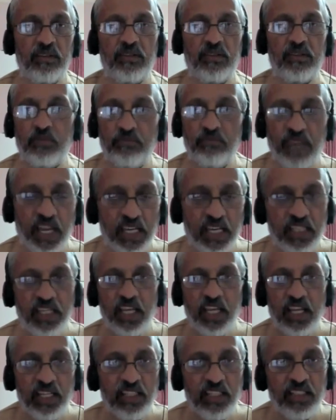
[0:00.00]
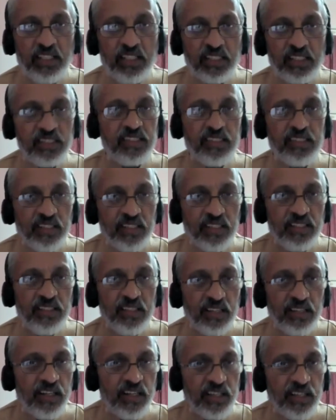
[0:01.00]
to maintain this
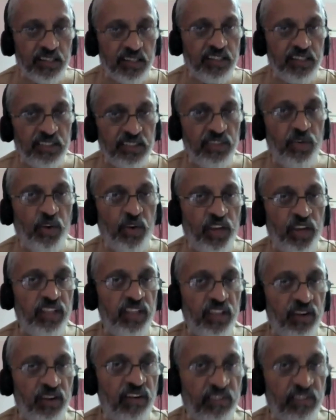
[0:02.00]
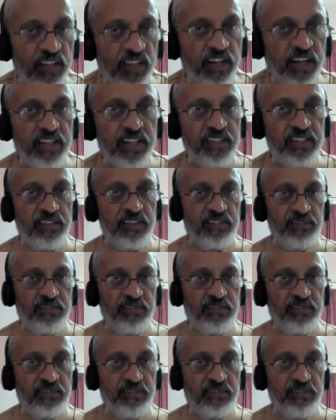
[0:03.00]
herd going in the wrong direction.